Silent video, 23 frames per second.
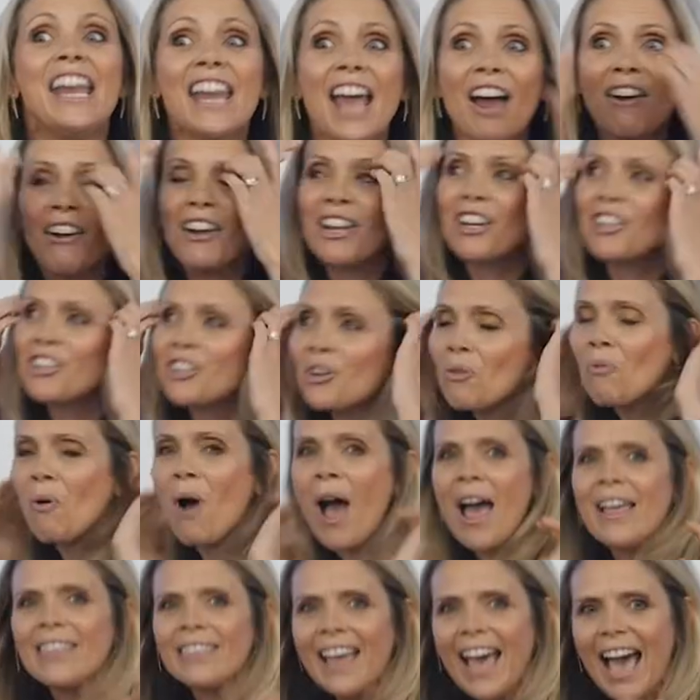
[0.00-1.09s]
Now we're going to do
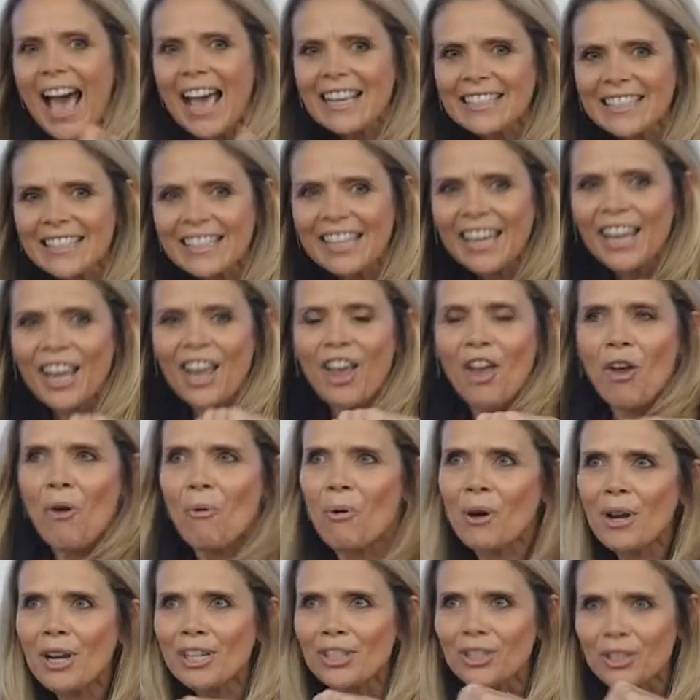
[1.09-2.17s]
one last. We're
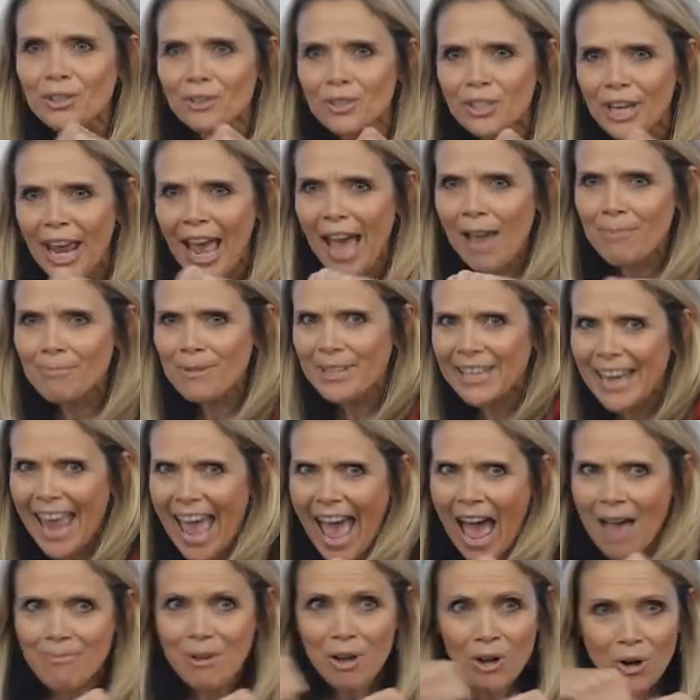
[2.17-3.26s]
going to do jab,
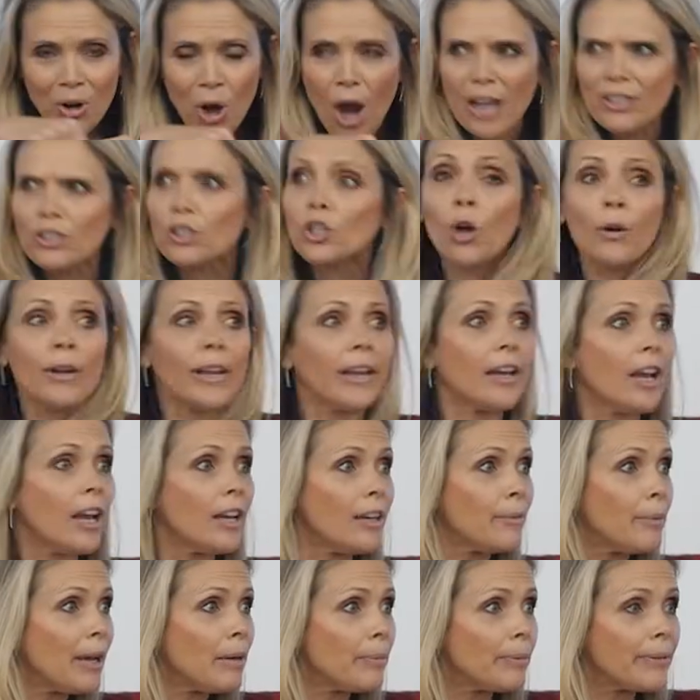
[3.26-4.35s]
jab, cross. Don't hit
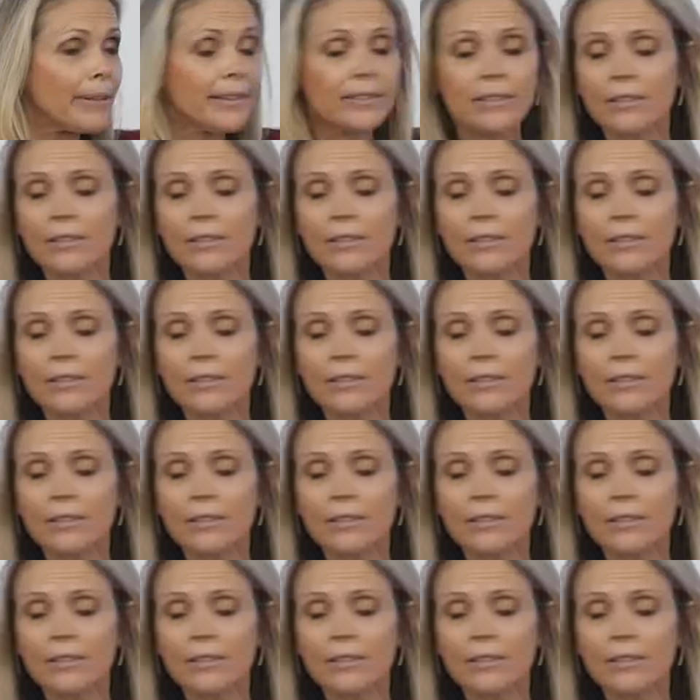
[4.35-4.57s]
anybody, please.